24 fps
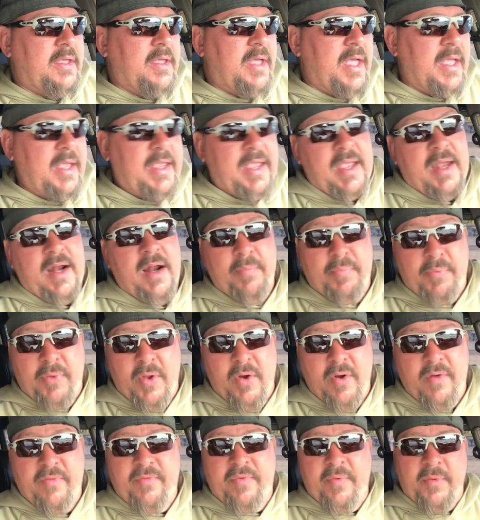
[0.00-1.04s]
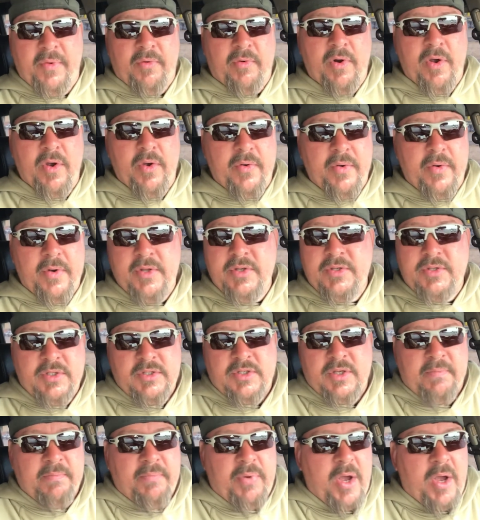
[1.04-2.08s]
I can't upload it from the road.
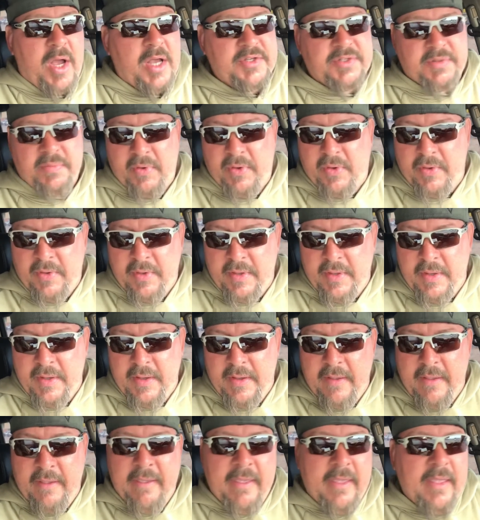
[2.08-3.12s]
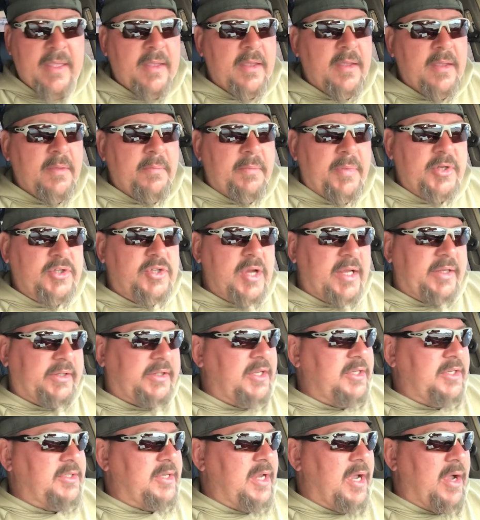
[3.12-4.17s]
It's impossible. But check
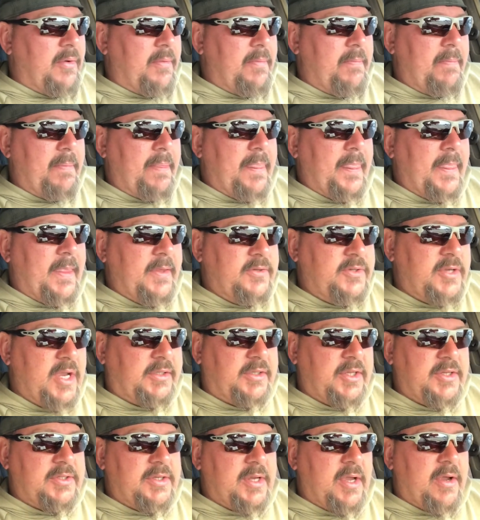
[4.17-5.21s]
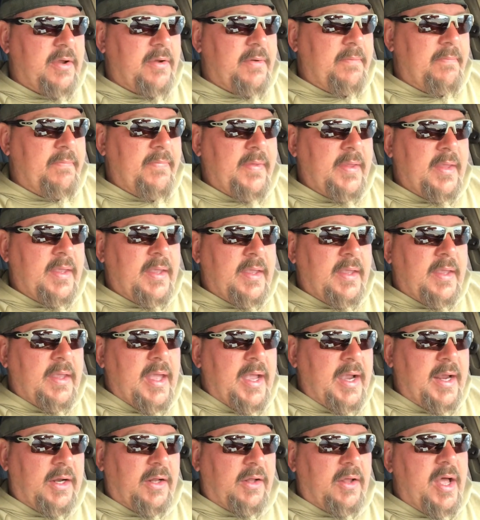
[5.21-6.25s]
this out.
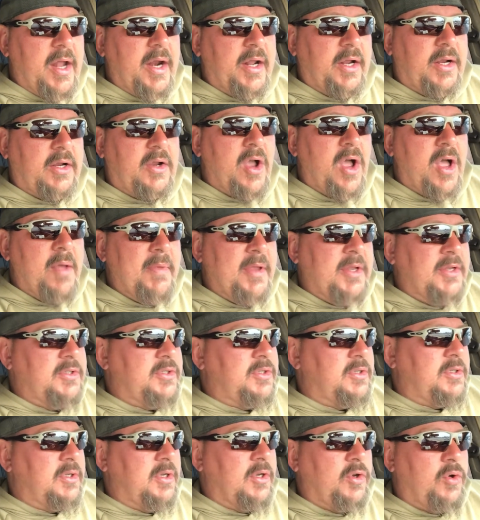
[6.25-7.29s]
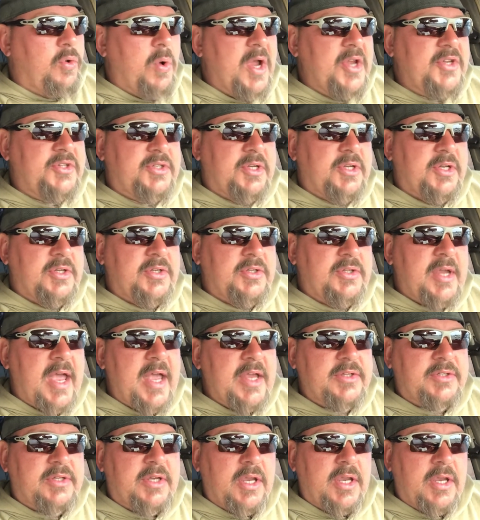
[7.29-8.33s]
I got a lot of comments and questions
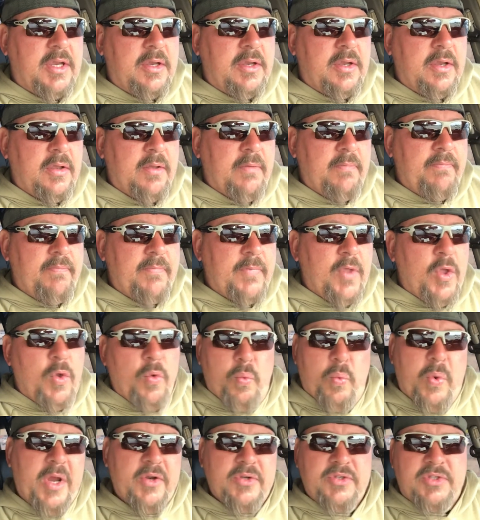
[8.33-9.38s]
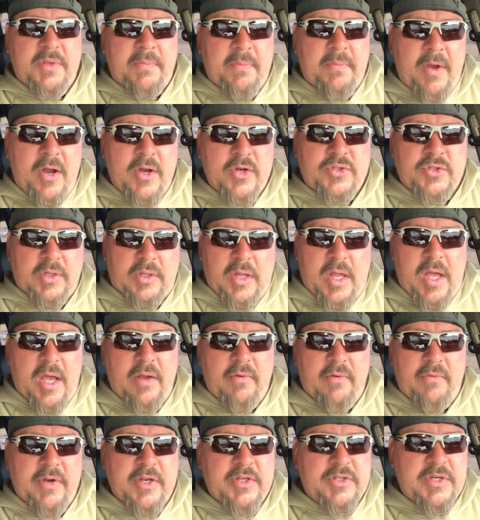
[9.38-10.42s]
asking, where's the martial law,
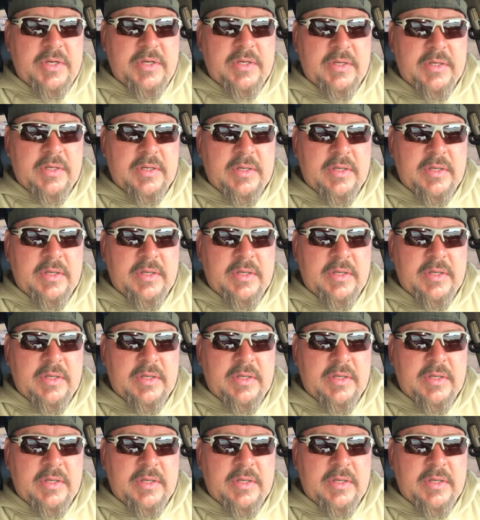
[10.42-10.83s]
Richie?